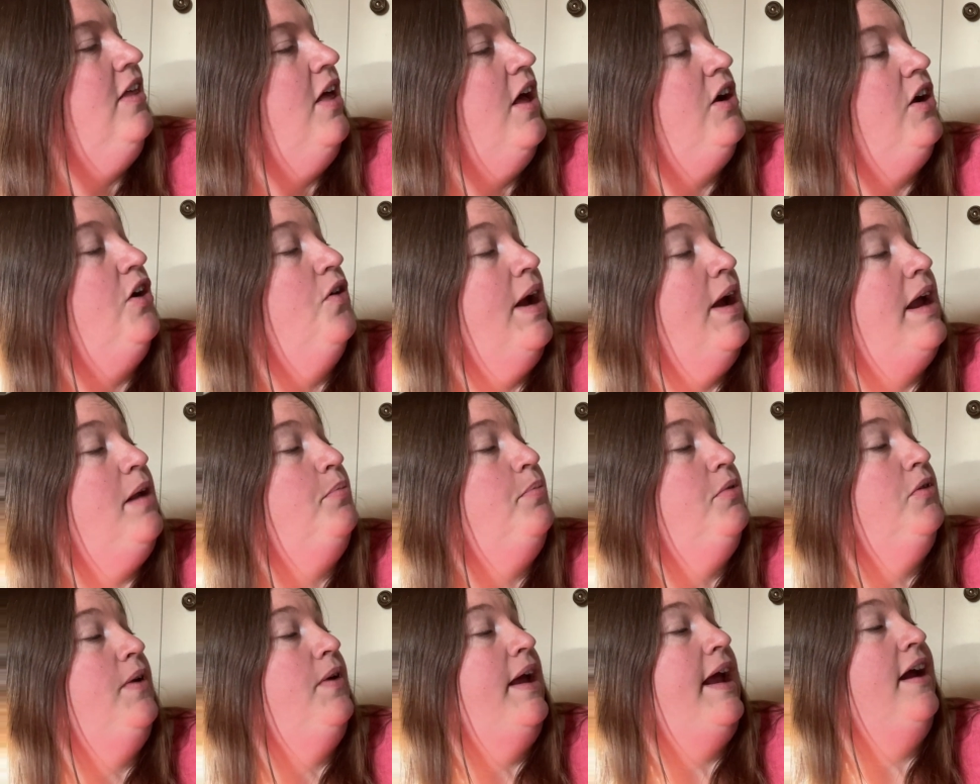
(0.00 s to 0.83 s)
a great
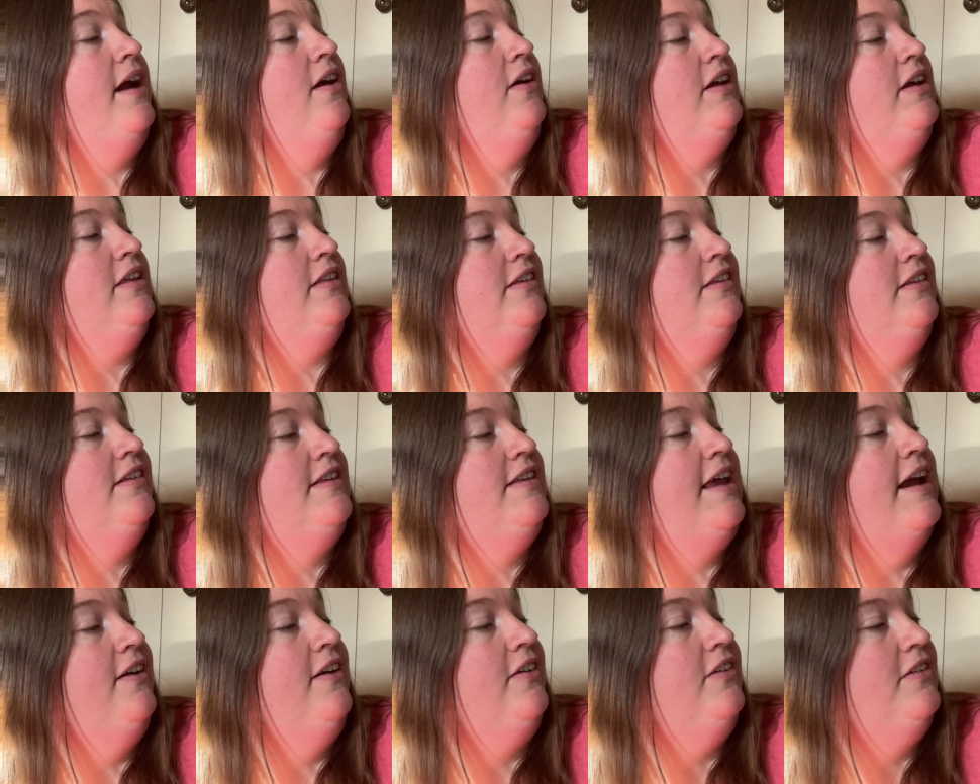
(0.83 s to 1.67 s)
blue heron
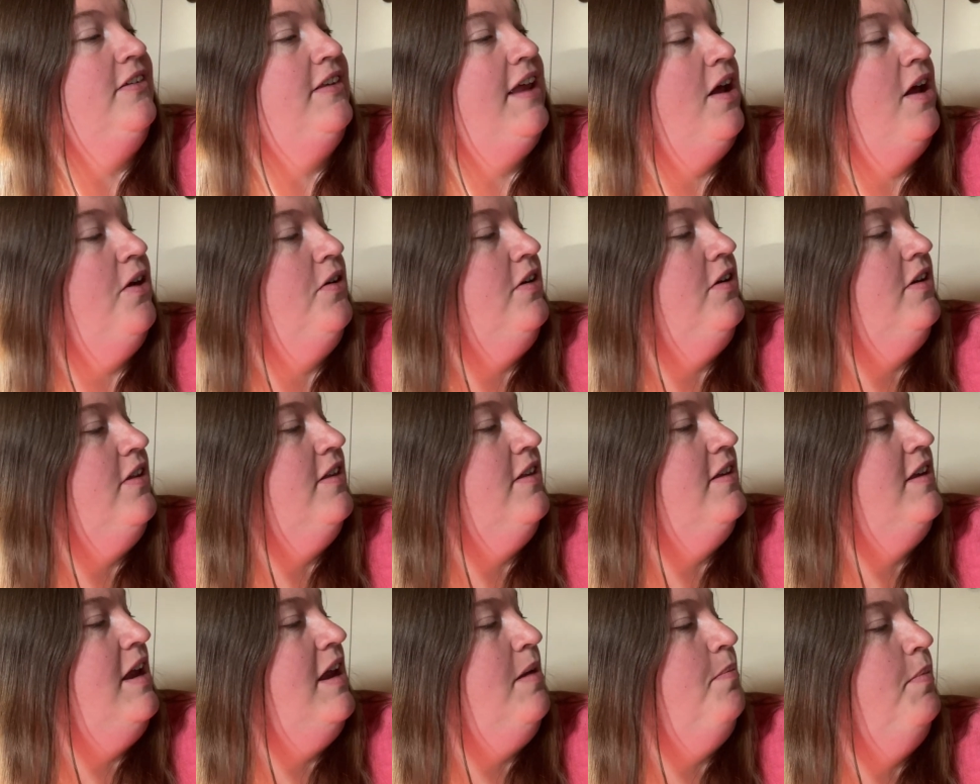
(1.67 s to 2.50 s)
stares down into the
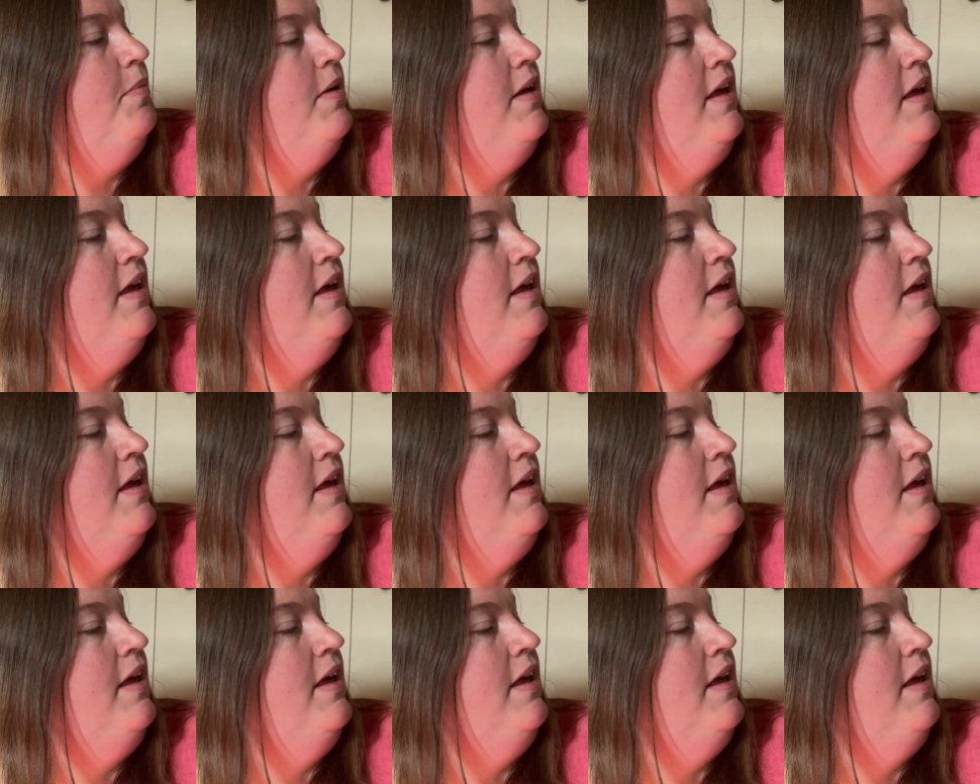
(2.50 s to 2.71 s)
deep.